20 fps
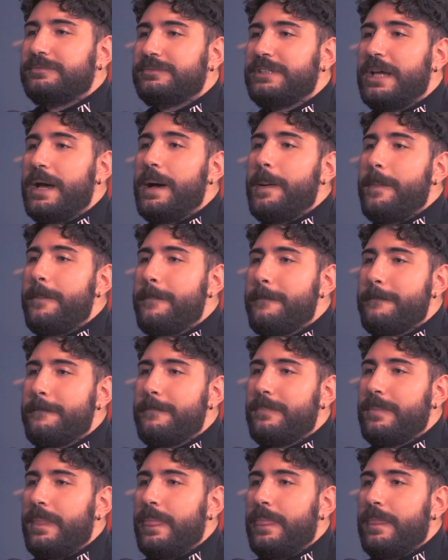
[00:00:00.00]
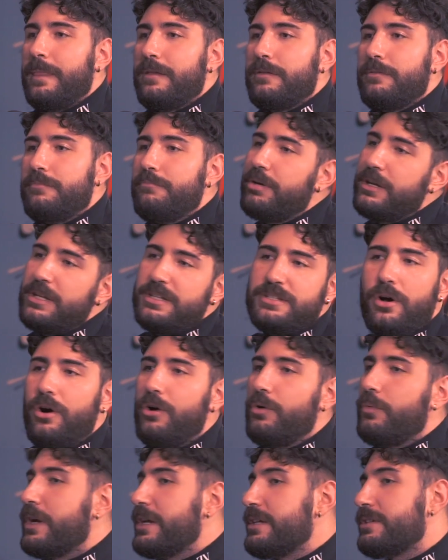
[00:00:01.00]
Yeah. But it's
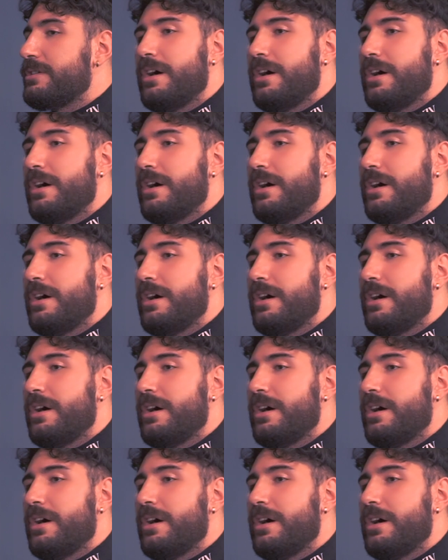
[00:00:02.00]
always